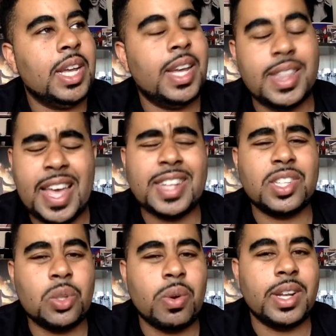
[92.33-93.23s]
That
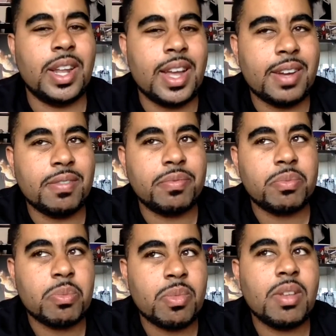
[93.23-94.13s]
storyline
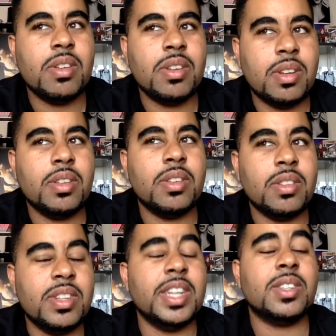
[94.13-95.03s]

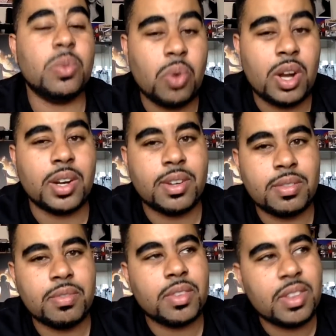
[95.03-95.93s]
needed some work.
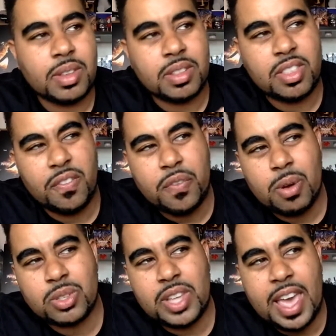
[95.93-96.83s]
The
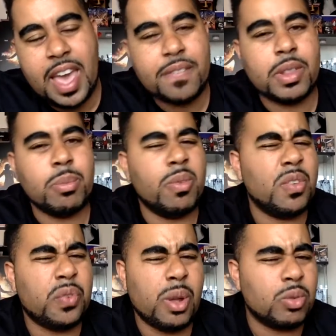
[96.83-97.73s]
first half of the movie
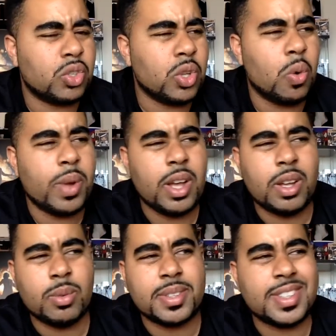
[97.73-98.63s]
flowed so well,
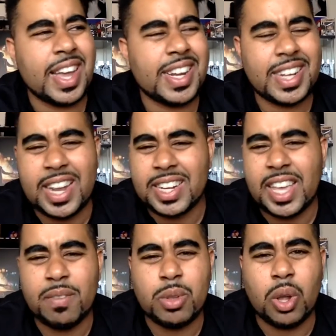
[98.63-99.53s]
it was tight, it kind of
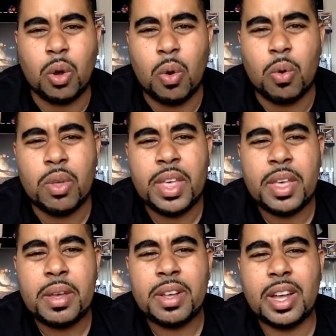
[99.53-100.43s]
gave you the whole
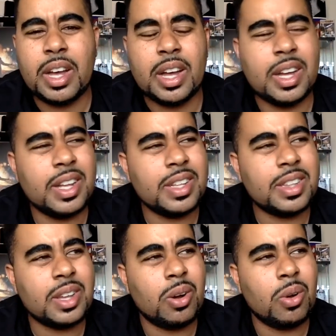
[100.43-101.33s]

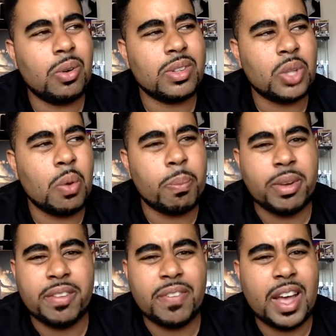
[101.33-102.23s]
Don't
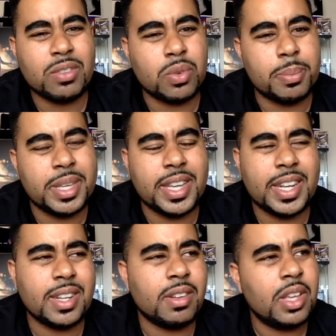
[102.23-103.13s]
Breathe vibes from the
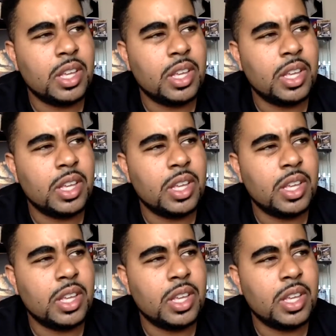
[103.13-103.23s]
beginning.